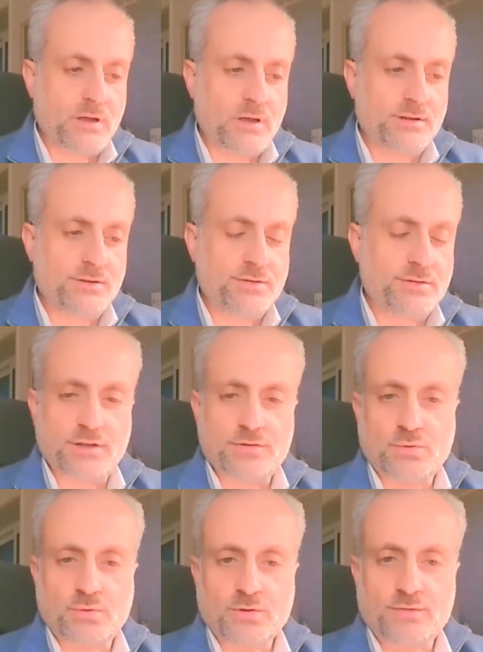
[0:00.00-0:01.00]

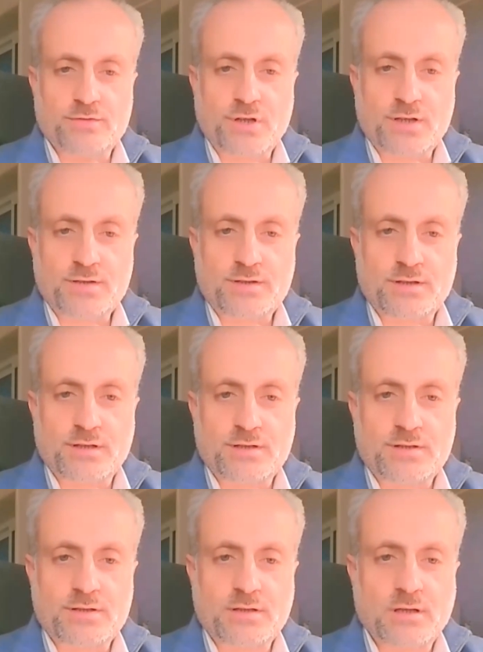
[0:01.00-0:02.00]
International Court of
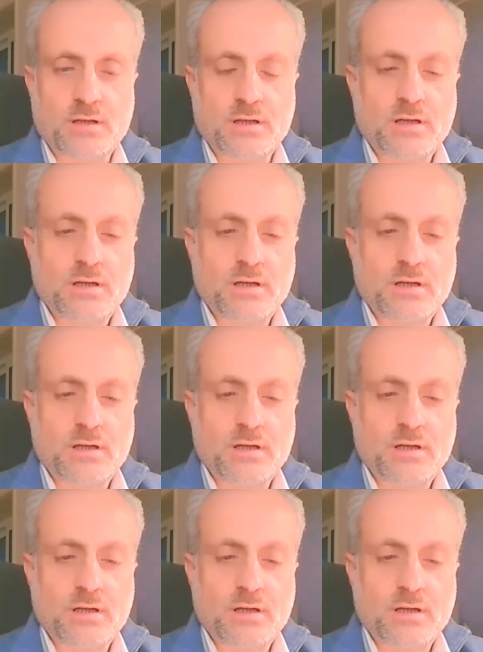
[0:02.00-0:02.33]
Justice?